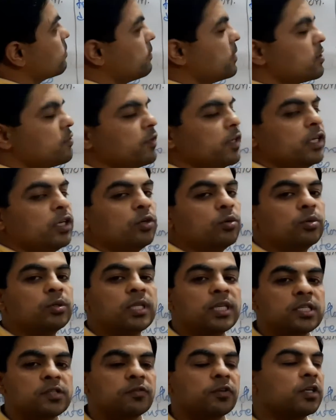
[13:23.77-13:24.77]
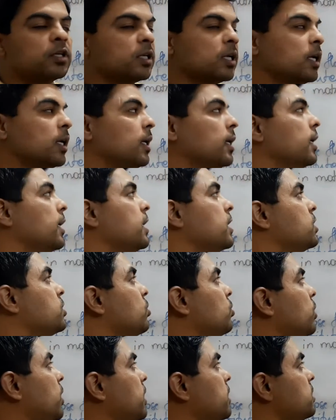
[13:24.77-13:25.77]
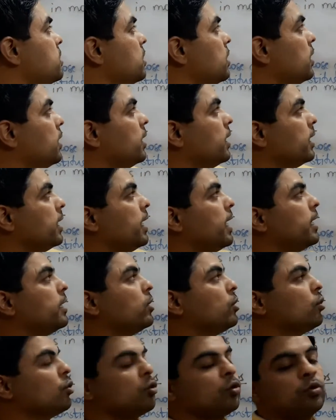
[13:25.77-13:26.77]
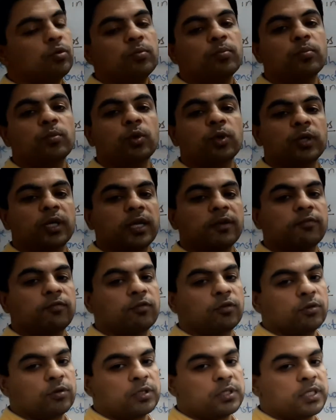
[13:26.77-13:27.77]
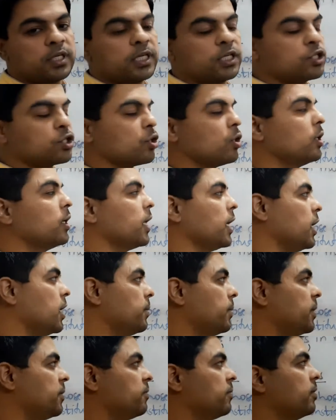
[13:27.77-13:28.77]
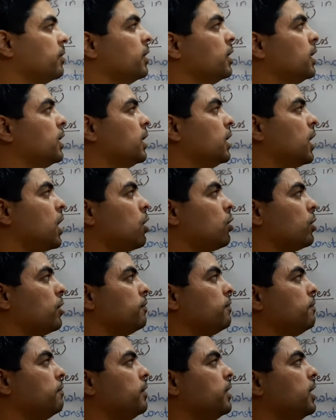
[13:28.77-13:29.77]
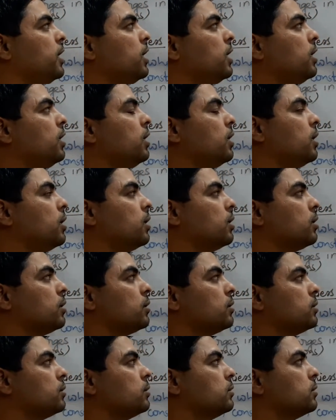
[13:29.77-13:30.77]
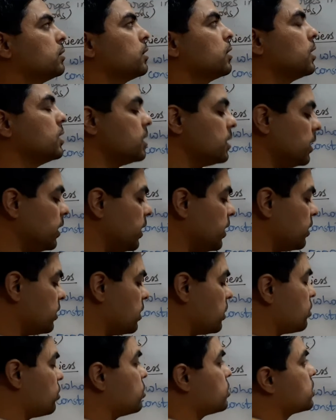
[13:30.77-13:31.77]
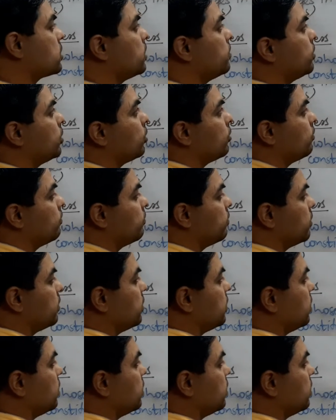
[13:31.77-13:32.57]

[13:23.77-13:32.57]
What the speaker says: which will do this work is known as electromotive force, in short EMF. Now if we consider the concept of